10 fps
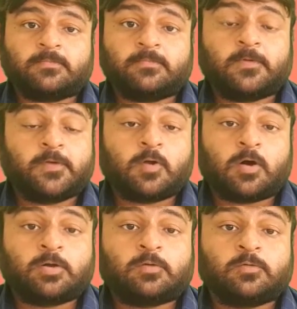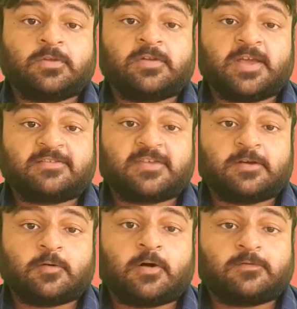Moving on to the next
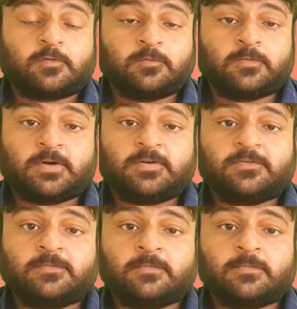set of two words.